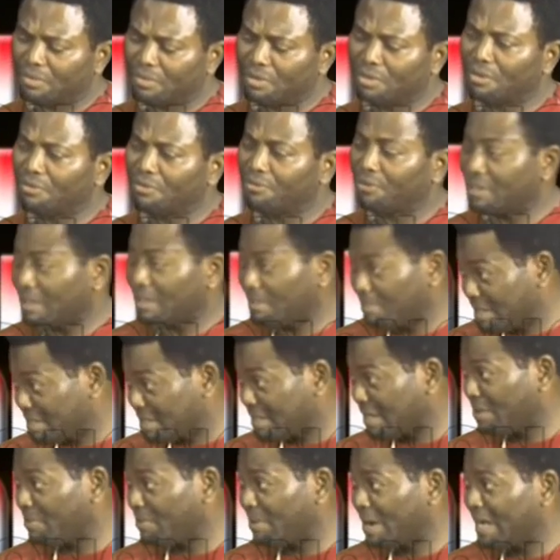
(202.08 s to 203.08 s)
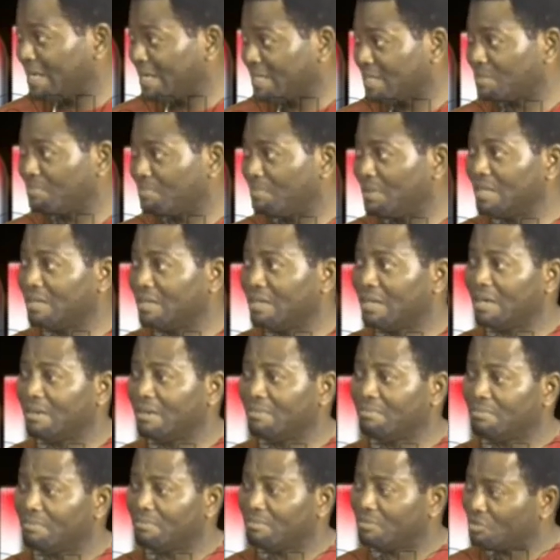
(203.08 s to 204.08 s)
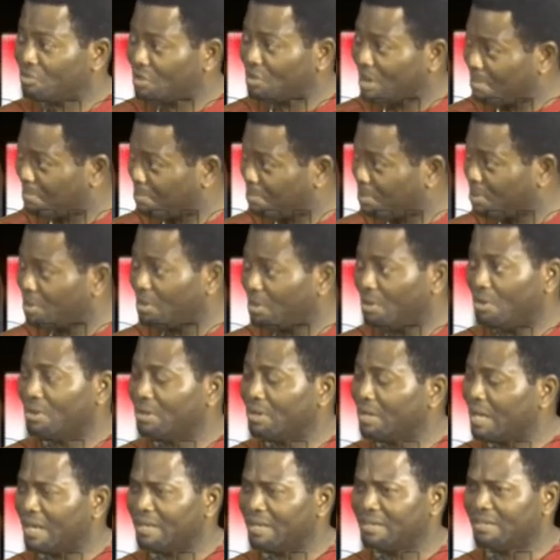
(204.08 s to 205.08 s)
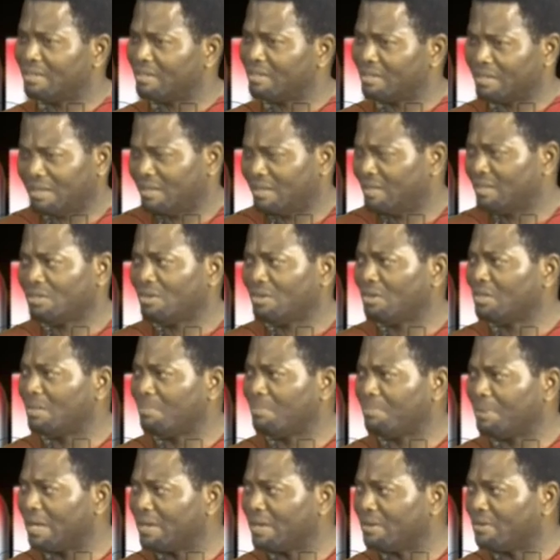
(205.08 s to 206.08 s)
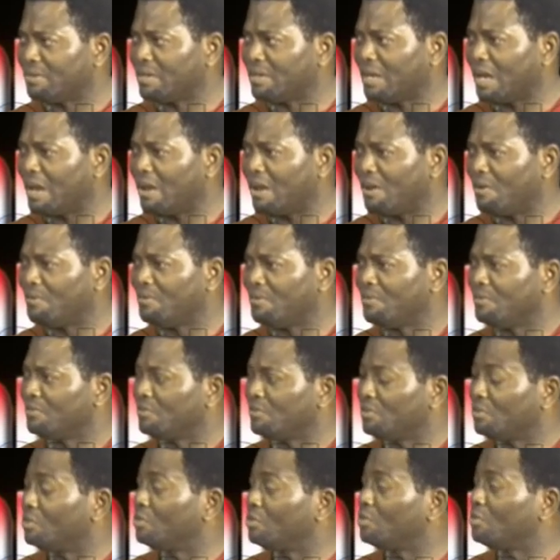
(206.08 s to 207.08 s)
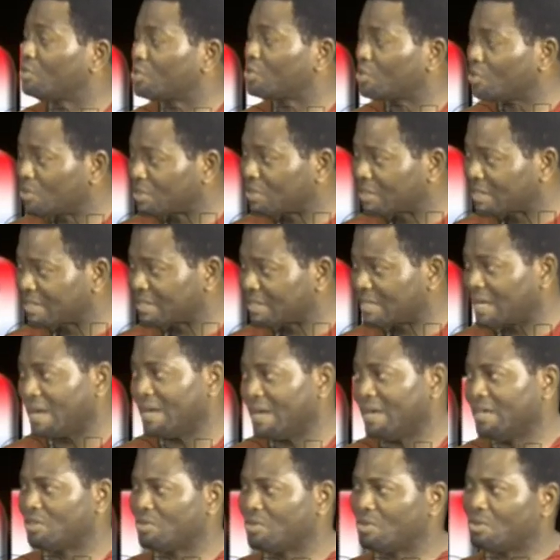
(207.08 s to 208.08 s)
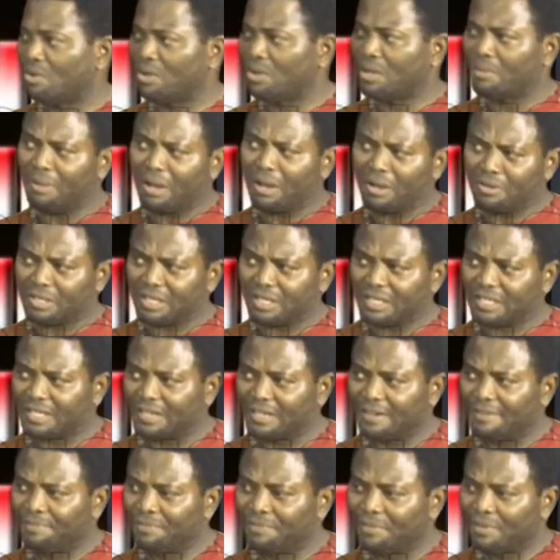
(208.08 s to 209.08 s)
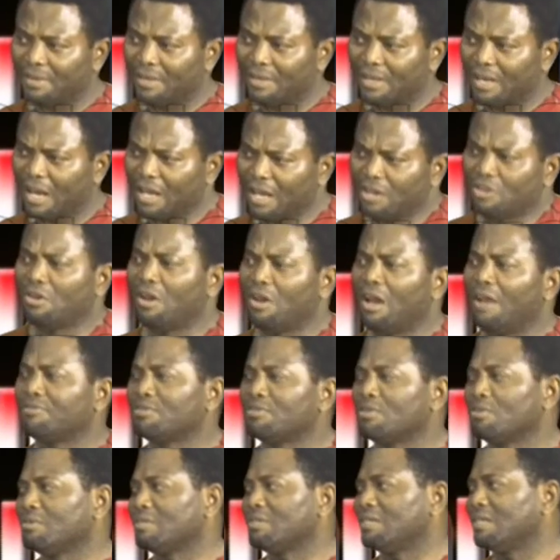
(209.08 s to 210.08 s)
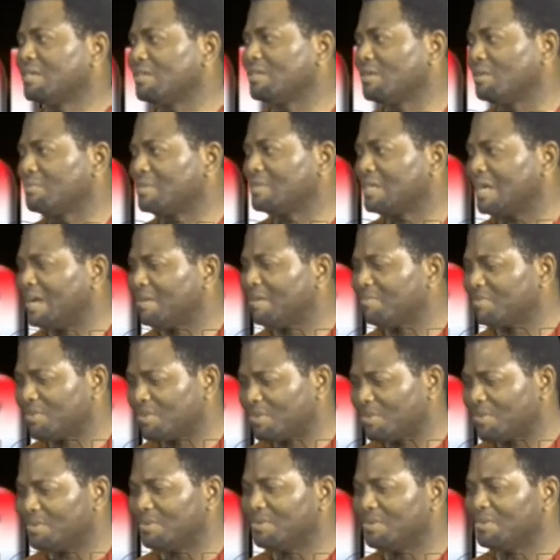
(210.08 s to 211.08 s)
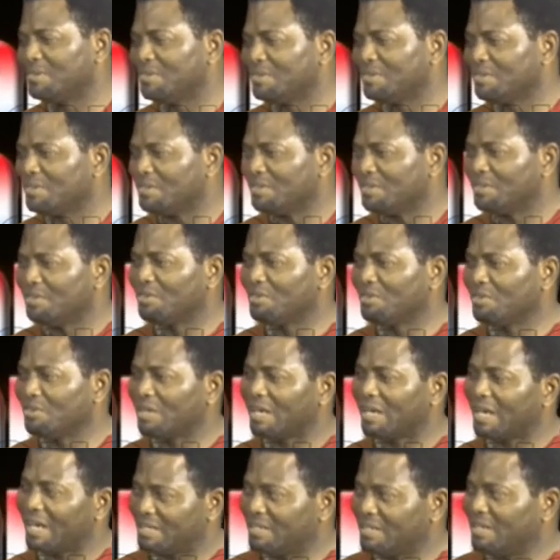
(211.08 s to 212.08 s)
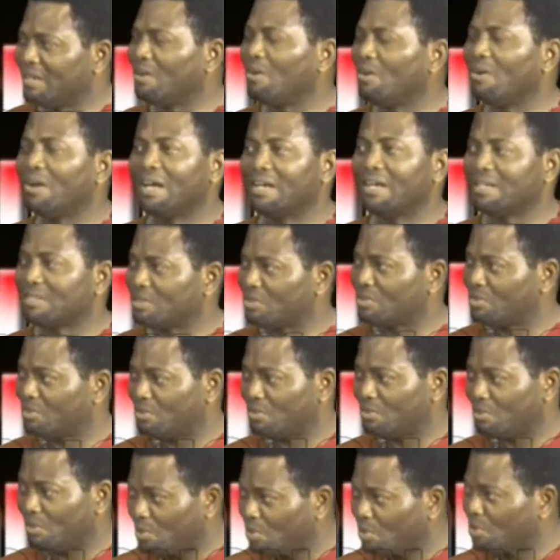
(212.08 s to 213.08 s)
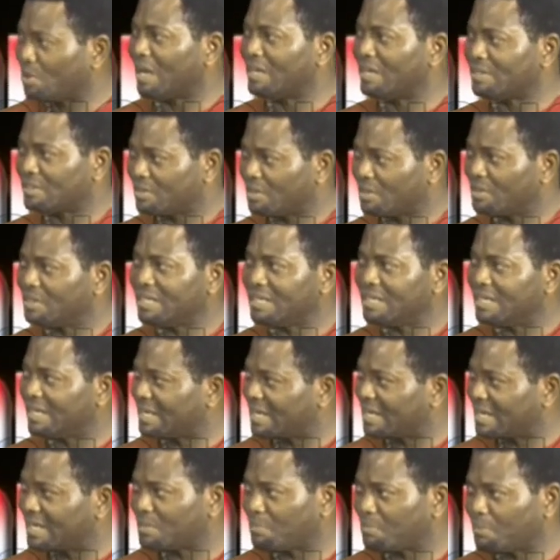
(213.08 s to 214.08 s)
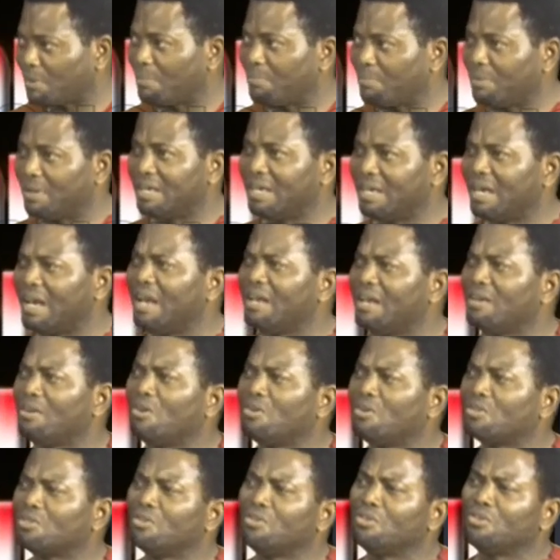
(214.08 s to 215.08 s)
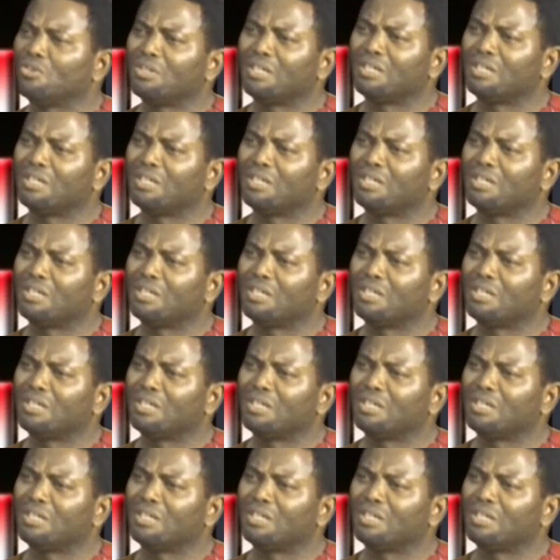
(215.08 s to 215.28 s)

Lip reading: fundamental rights being trampled on, and it's all depending on how you so desire to go about it. And you have to take some time to get the lawyers to look and study the case properly and also know the